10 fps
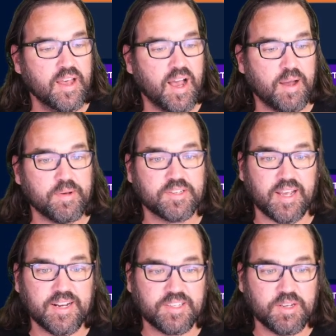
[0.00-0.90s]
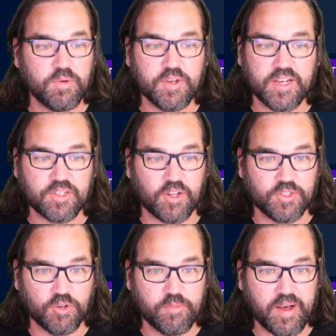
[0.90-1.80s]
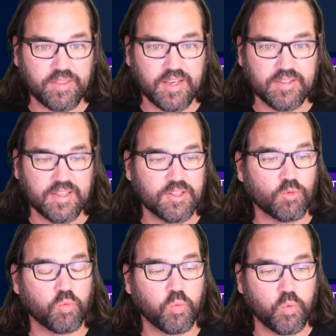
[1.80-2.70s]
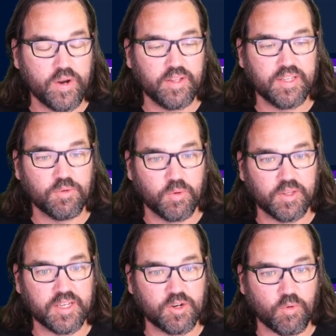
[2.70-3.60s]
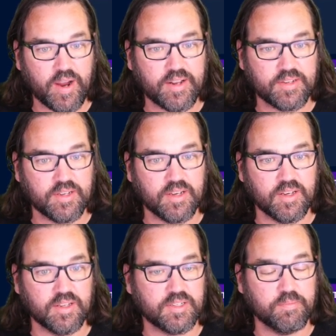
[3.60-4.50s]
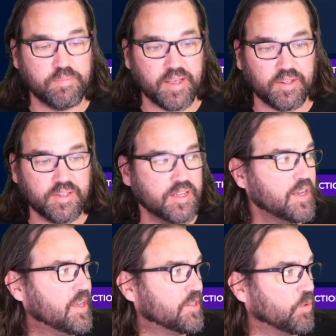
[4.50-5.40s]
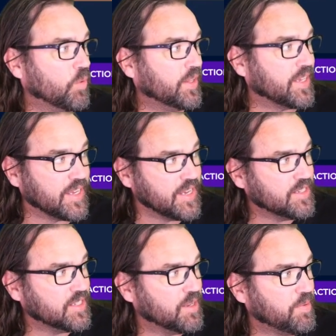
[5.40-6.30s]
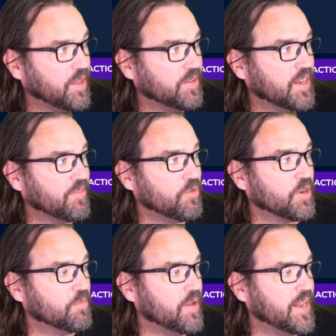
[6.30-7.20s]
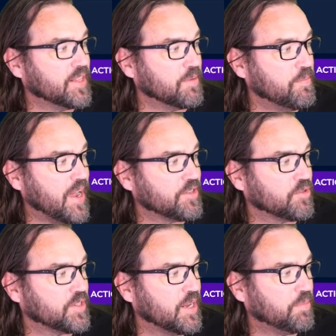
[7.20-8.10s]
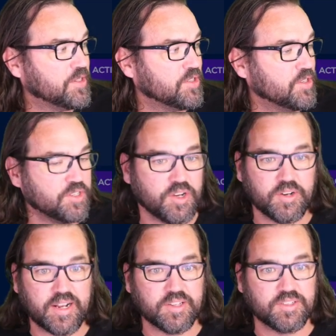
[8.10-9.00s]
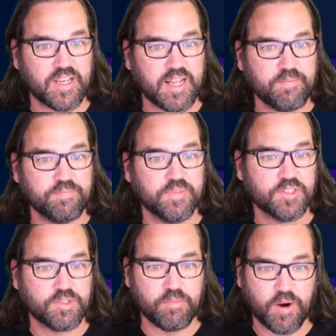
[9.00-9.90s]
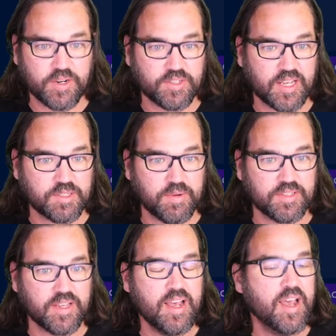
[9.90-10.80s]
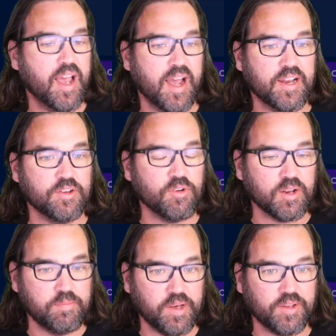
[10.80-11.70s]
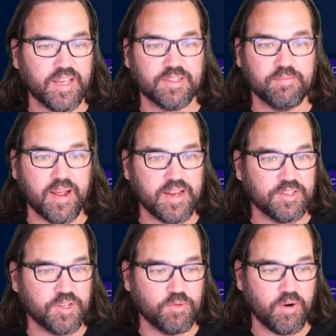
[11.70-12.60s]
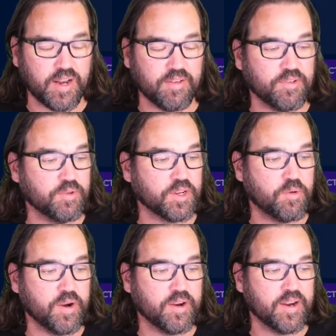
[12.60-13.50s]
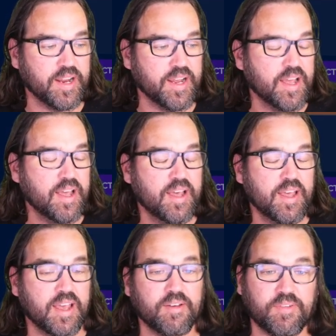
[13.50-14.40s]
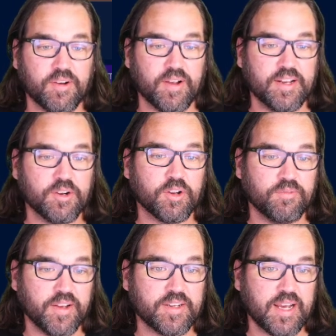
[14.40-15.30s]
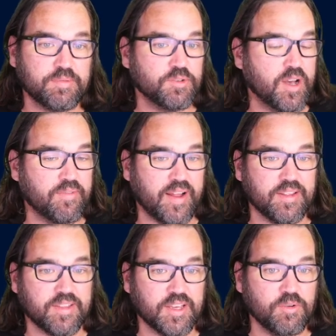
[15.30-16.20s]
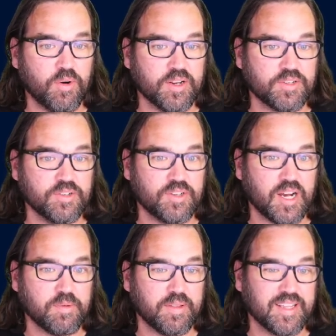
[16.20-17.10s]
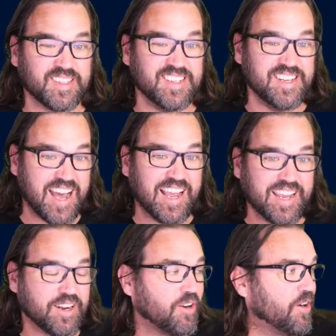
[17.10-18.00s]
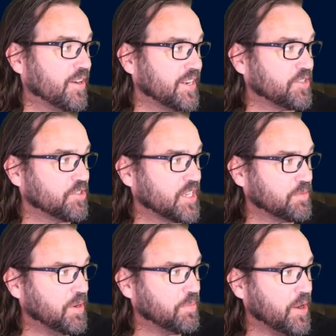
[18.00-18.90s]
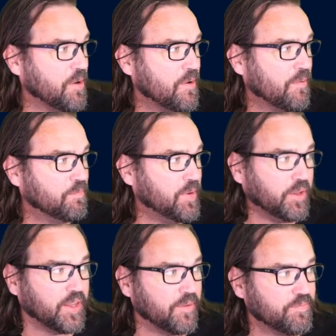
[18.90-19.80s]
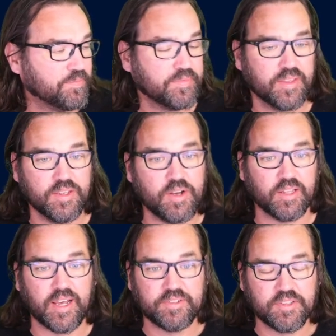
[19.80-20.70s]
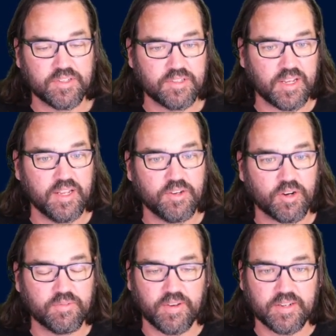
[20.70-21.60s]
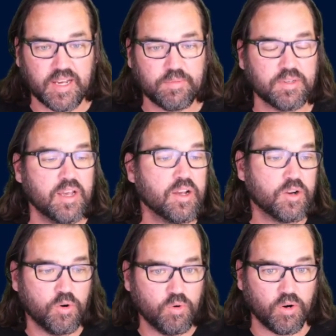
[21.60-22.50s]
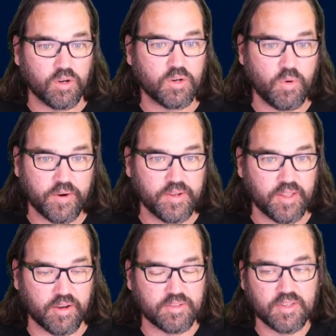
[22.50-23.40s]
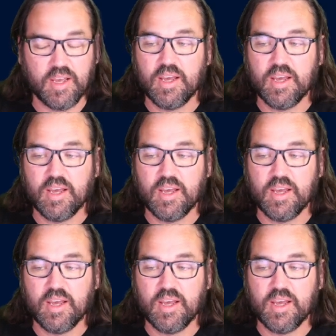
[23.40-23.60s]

I'm excited to see what you guys all do about these. They're really, really great to build. They're really easy to build. If you want to edit the master templates, you just go down to setup, smart assessments, and then you can build as many as you want. If you want to query, if you're in your config types, you have anything you want to talk about that's not in our architecture assessment up here, build it. You got licenses in your config types, cool, query those.